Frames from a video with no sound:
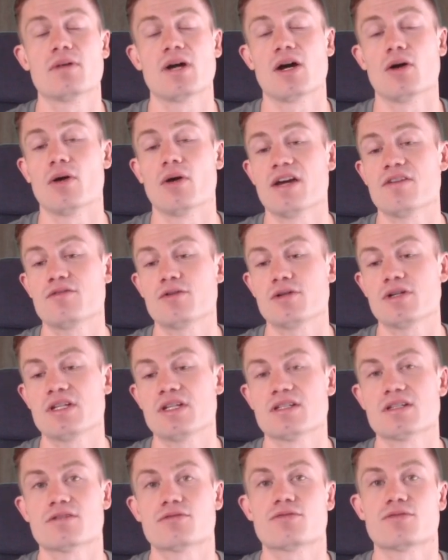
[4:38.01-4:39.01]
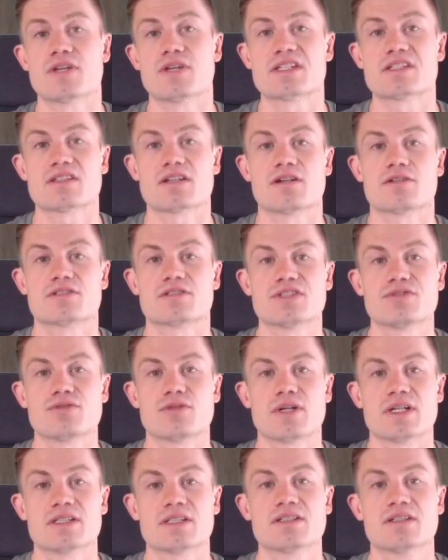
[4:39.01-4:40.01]
However, here things are
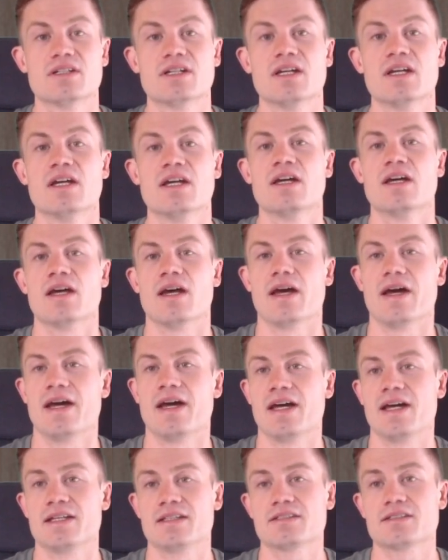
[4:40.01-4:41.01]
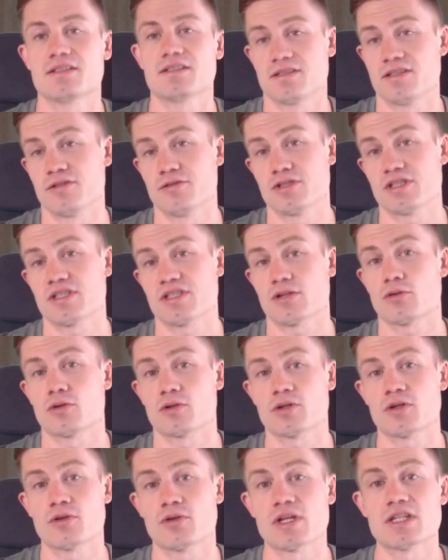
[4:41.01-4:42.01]
different and there is a
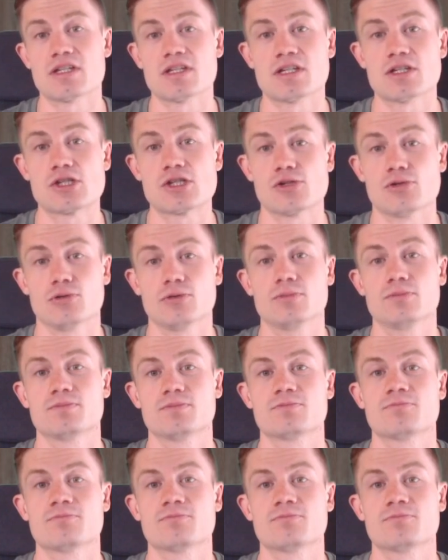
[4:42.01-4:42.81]
concrete issue